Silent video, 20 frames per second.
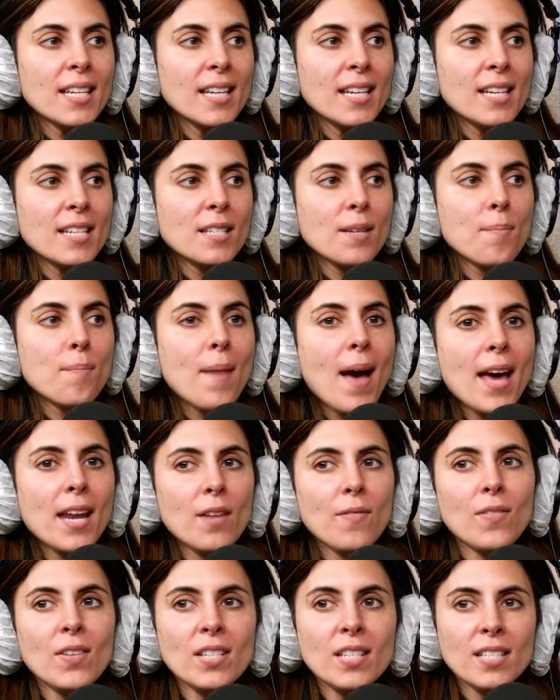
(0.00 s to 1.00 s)
COVID-19 is a
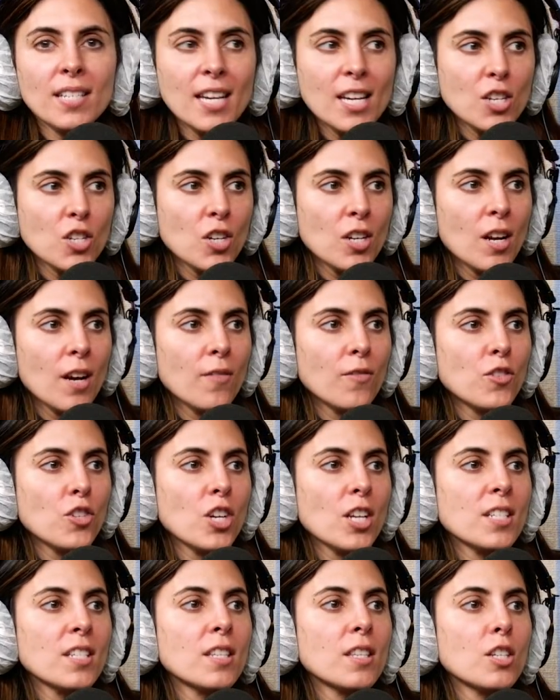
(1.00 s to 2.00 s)
manifestation of
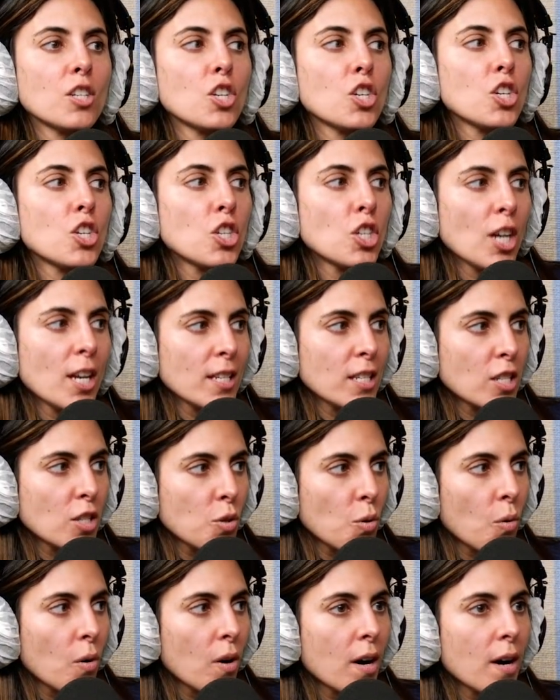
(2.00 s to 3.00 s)
just the
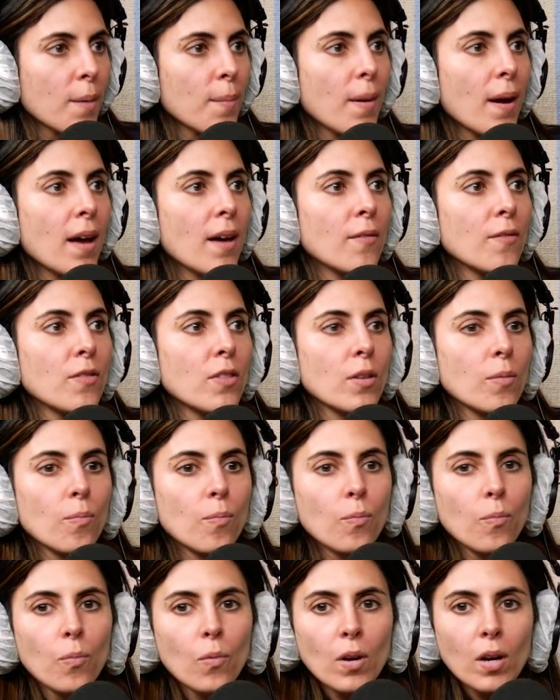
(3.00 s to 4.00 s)
shitstorm
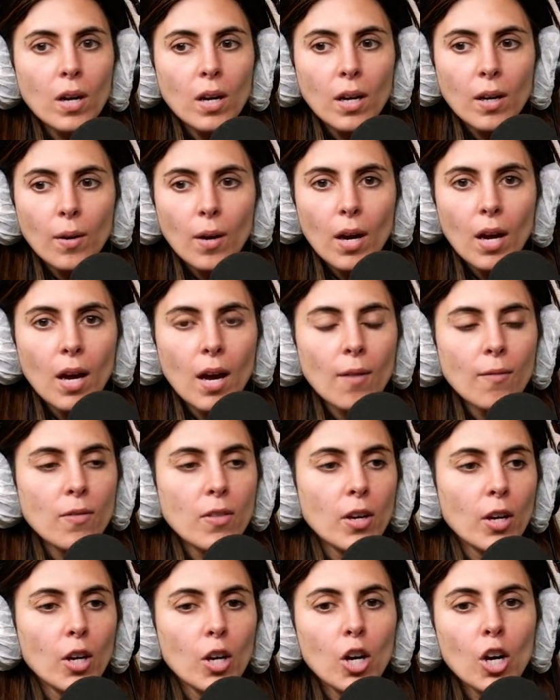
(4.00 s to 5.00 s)
of
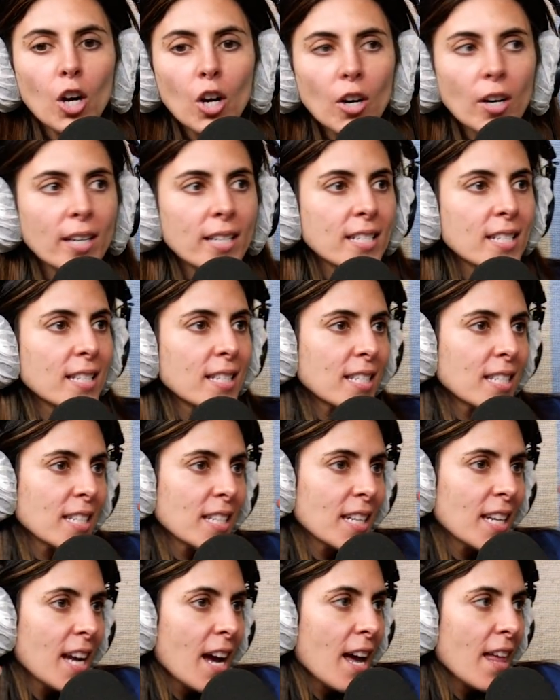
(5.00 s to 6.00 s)
the
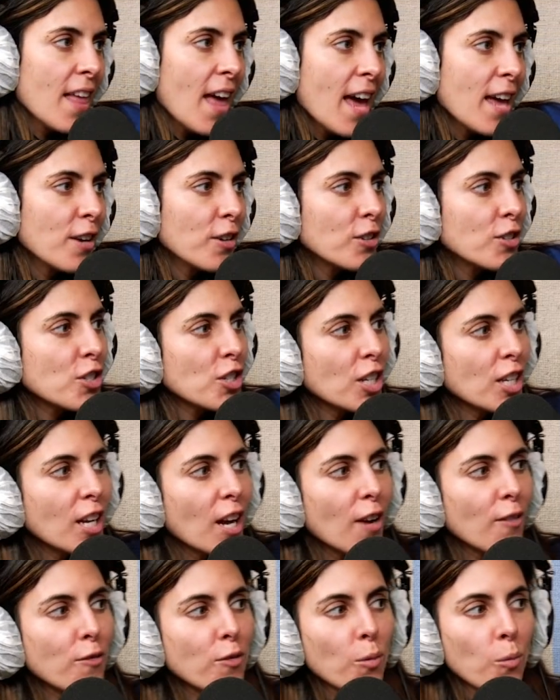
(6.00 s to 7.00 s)
currency energy
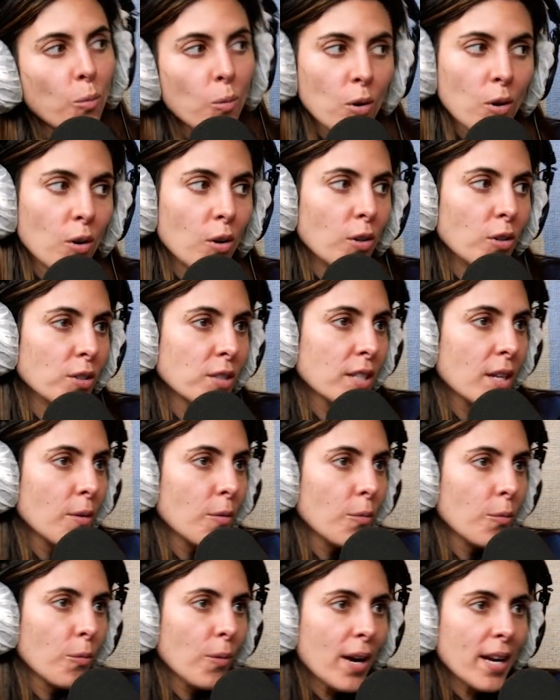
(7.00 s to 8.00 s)
of the world
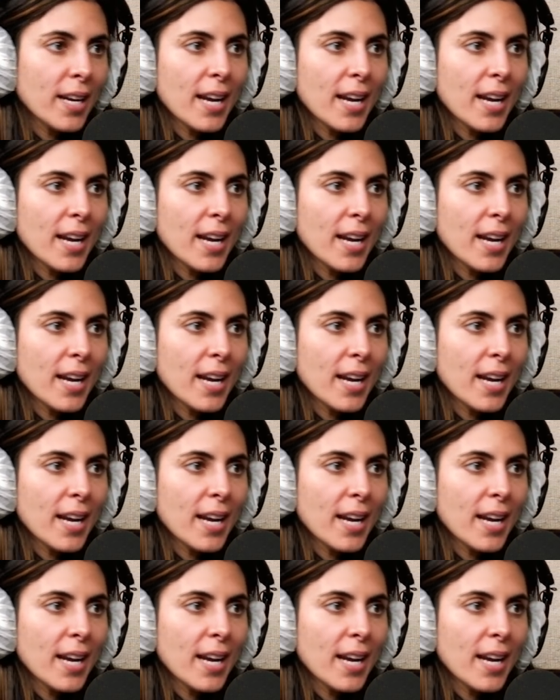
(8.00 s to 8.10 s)
right now.